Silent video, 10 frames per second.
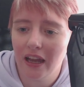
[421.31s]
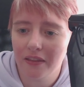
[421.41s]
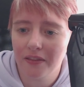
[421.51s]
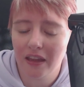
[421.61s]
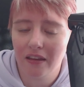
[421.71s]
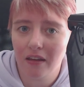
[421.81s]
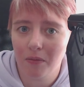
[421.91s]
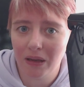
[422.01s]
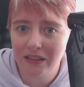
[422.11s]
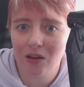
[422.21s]
I
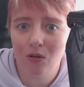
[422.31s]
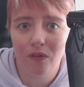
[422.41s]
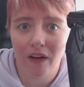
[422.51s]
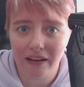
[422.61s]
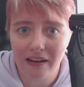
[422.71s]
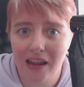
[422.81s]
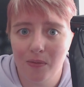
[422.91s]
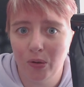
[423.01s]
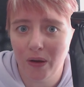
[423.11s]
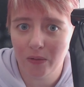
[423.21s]
think myself and
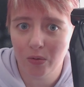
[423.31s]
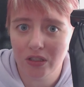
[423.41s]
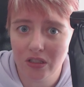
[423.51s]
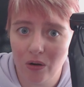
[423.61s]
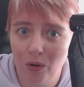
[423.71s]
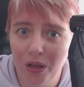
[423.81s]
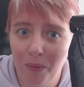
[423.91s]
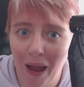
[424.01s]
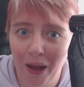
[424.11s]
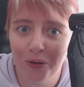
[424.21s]
April Edwards are on
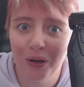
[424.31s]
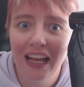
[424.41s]
the panel